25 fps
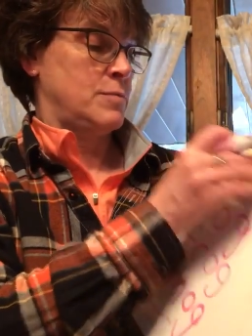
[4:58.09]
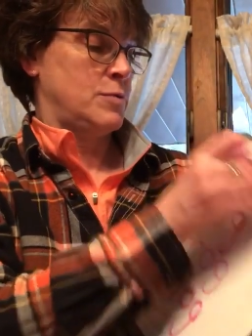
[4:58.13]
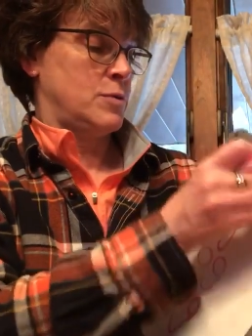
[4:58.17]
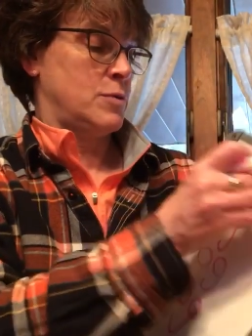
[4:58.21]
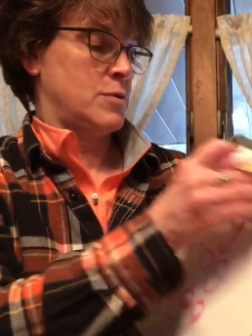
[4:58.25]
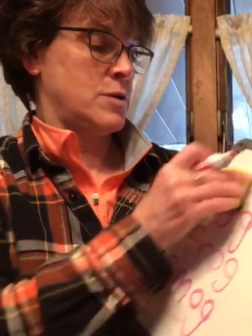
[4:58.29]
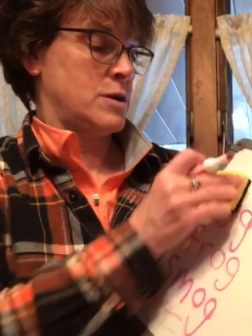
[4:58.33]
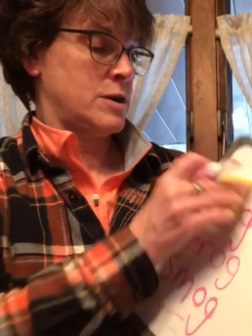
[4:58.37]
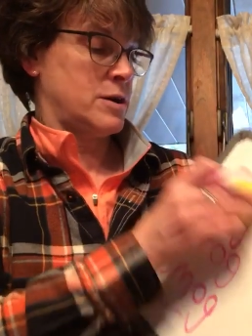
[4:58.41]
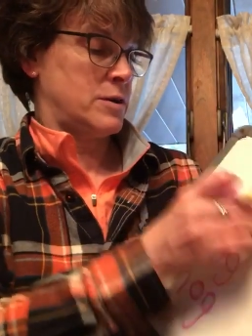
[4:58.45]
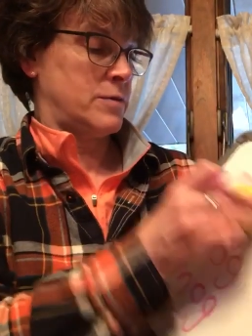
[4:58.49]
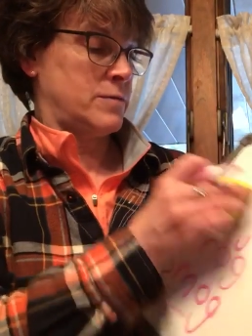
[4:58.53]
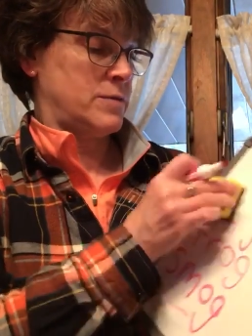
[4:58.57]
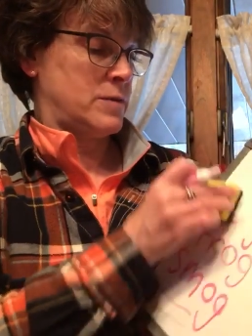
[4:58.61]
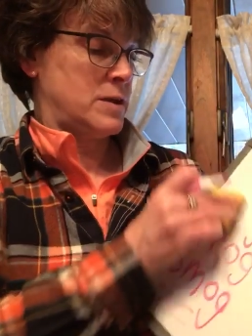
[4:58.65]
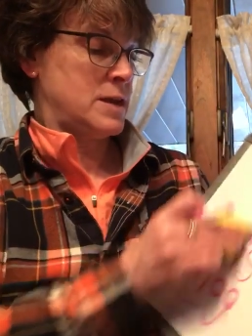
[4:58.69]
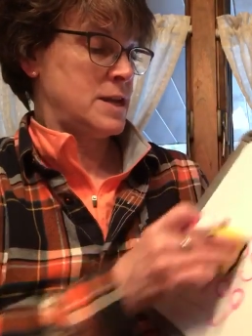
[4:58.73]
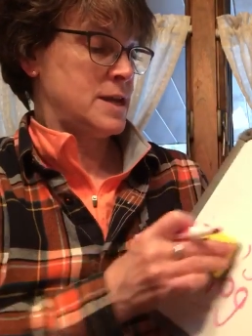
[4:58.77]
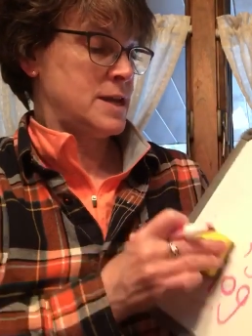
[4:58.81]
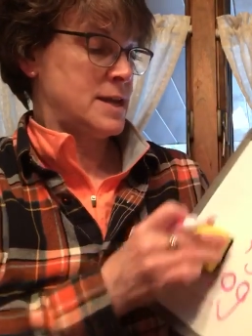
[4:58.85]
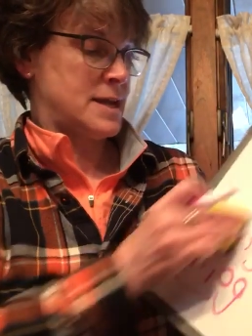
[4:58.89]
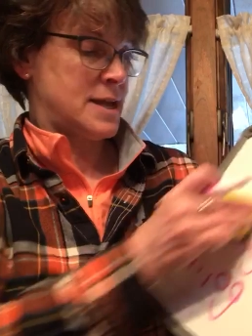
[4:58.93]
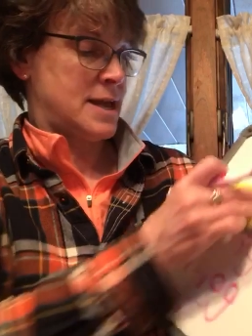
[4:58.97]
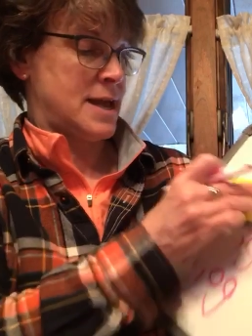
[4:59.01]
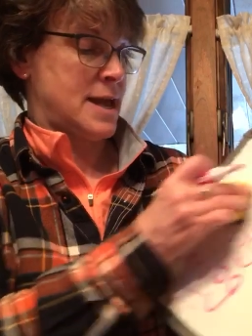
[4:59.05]
Poor
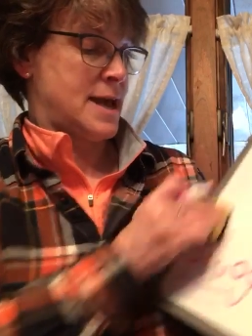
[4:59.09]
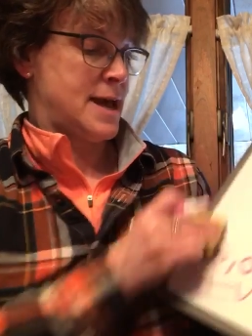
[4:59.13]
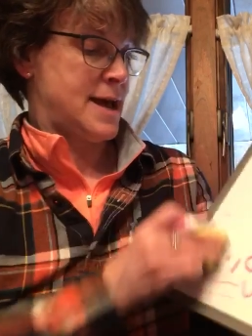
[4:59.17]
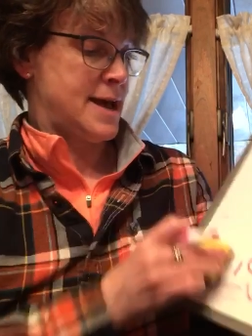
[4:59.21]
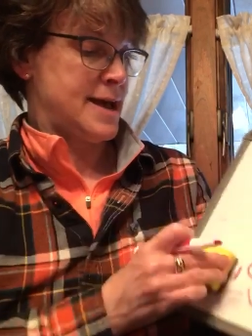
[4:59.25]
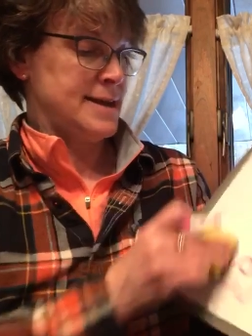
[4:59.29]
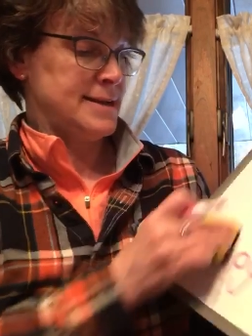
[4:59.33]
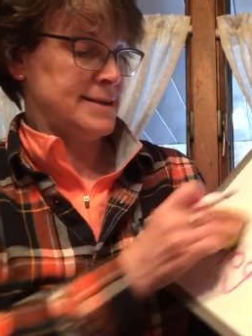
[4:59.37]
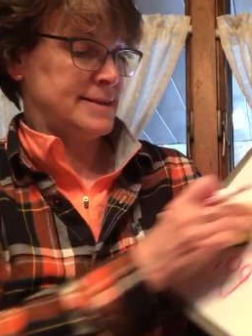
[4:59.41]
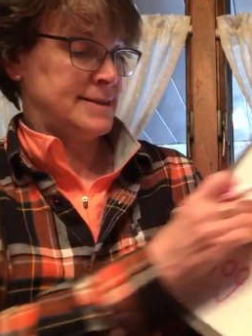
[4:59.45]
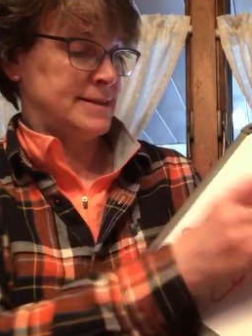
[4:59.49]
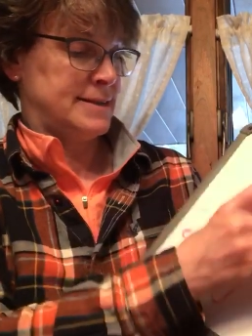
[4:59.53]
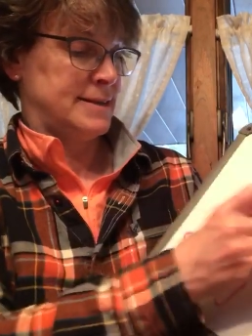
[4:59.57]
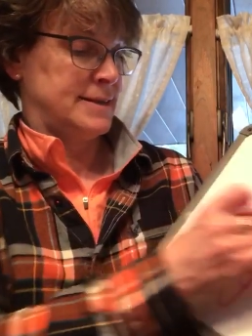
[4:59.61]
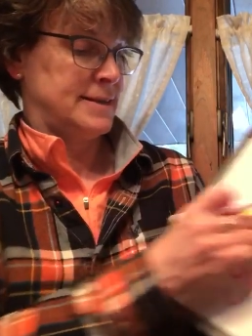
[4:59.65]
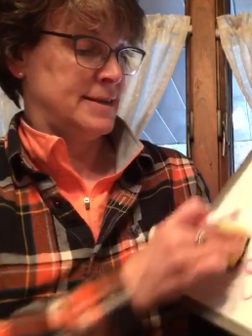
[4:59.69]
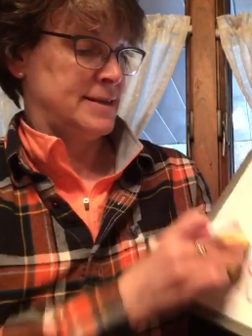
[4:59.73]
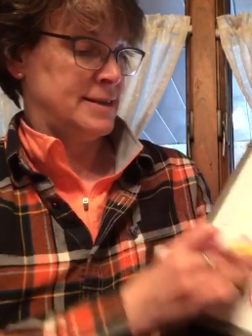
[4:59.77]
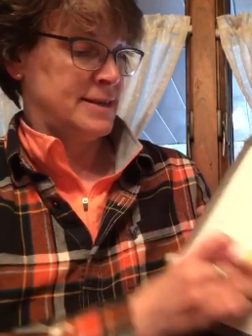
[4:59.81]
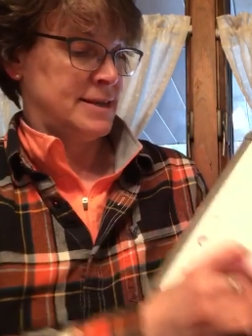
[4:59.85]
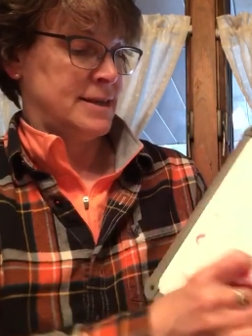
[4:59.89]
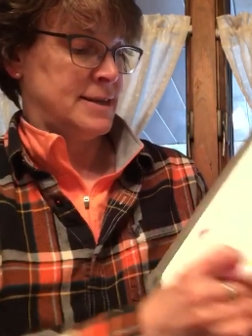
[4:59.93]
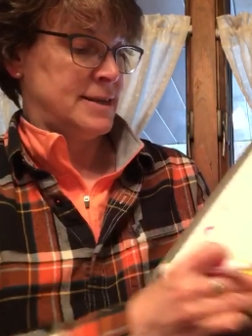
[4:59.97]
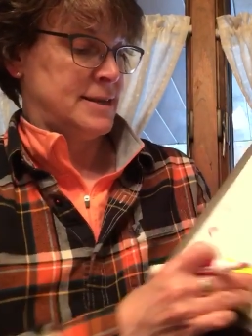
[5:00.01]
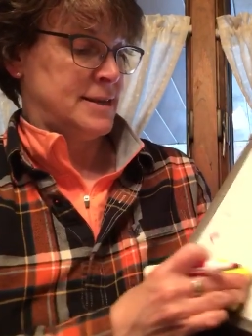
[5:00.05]
Greedy Cat,
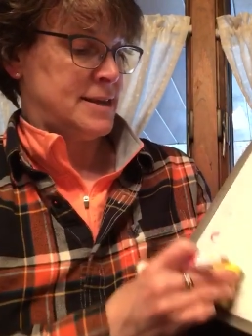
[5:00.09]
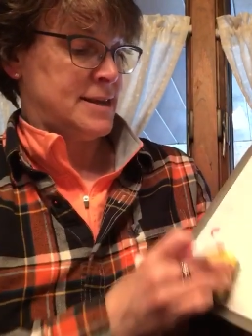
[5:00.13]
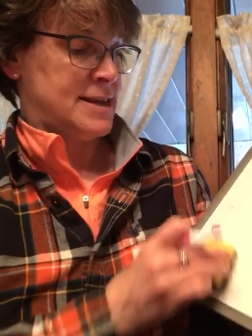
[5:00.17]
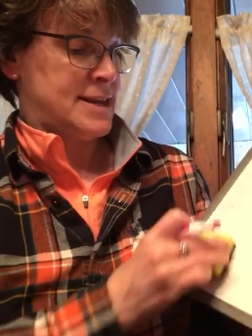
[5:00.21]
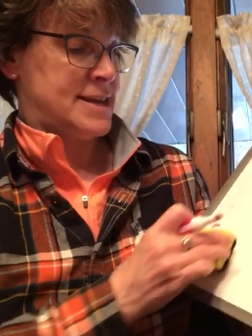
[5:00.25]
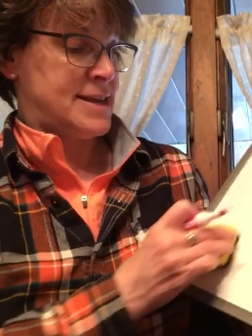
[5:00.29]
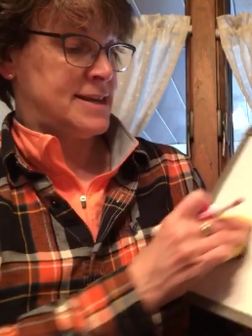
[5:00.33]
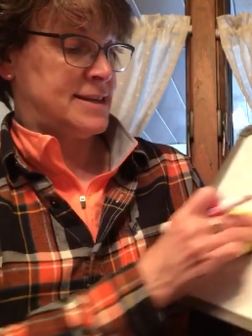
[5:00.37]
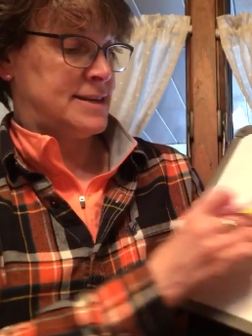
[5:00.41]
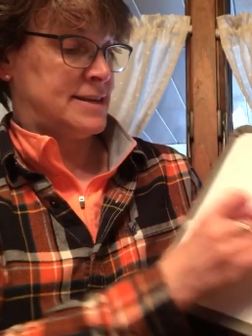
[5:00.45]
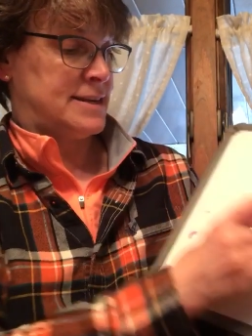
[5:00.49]
He